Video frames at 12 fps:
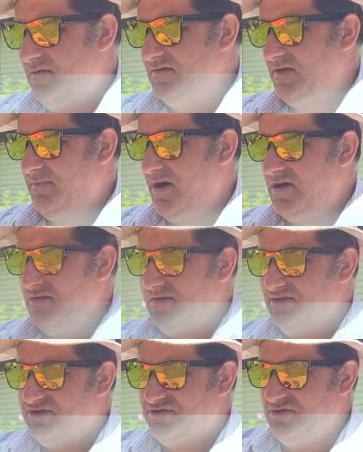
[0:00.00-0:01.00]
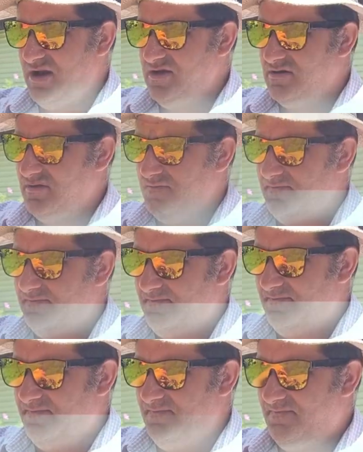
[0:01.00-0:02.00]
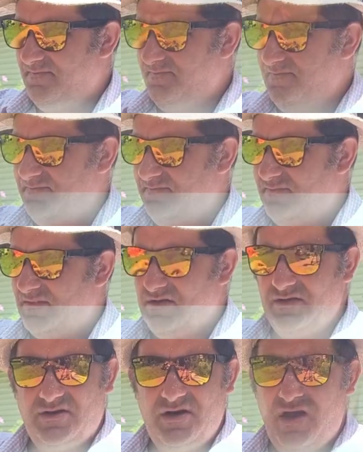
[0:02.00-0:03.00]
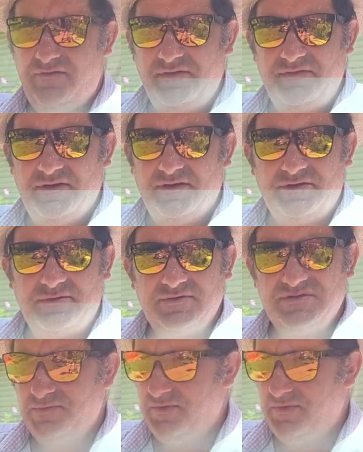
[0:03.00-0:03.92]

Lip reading: So I bought a little strainer. The coffee filter was